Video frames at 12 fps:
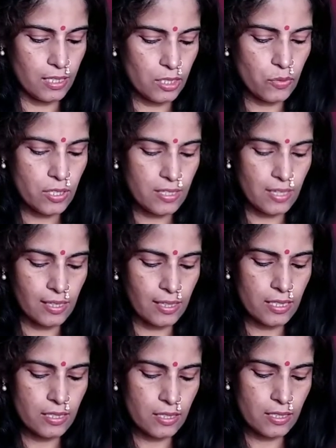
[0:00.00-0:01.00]
This was
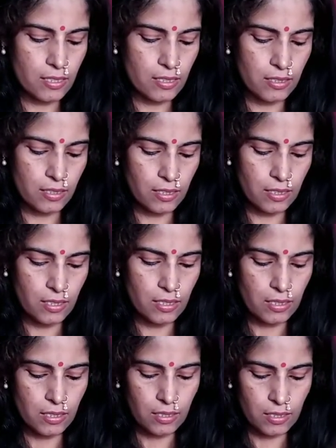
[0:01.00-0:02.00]
Nargis,
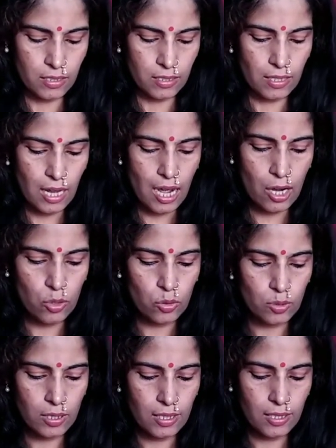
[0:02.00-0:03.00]

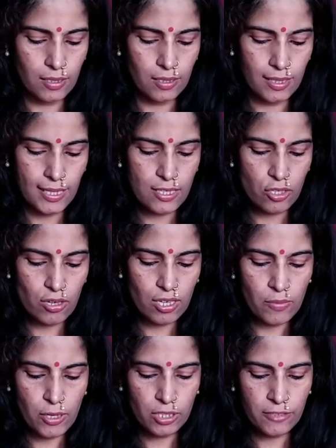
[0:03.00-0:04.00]
Now uh, let's
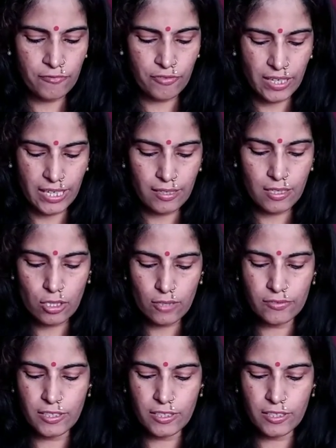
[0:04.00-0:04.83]
talk about the fragrance